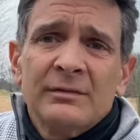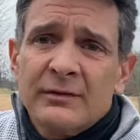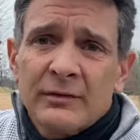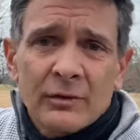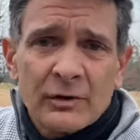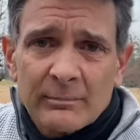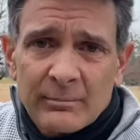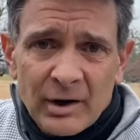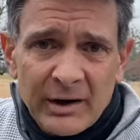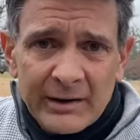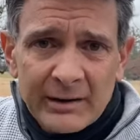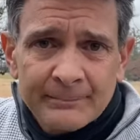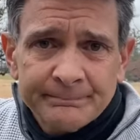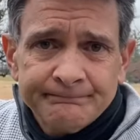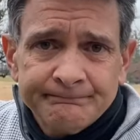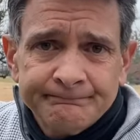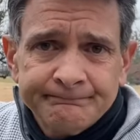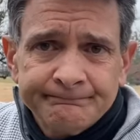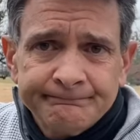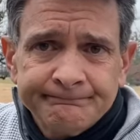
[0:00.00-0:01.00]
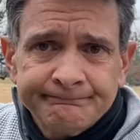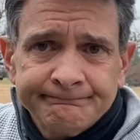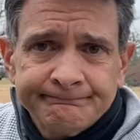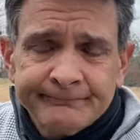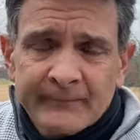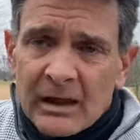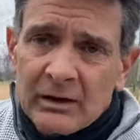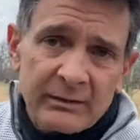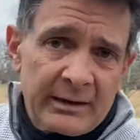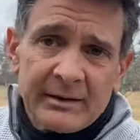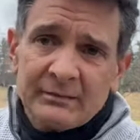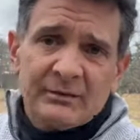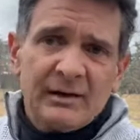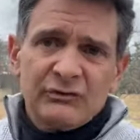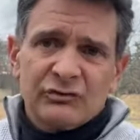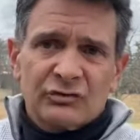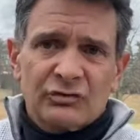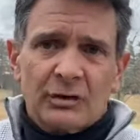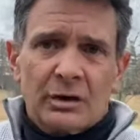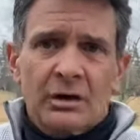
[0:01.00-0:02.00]
they're going to break. Okay, they
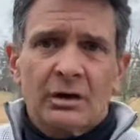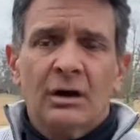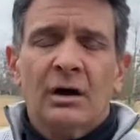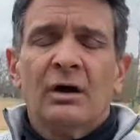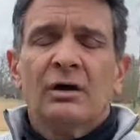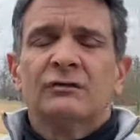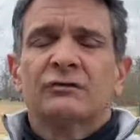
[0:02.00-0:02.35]
just are.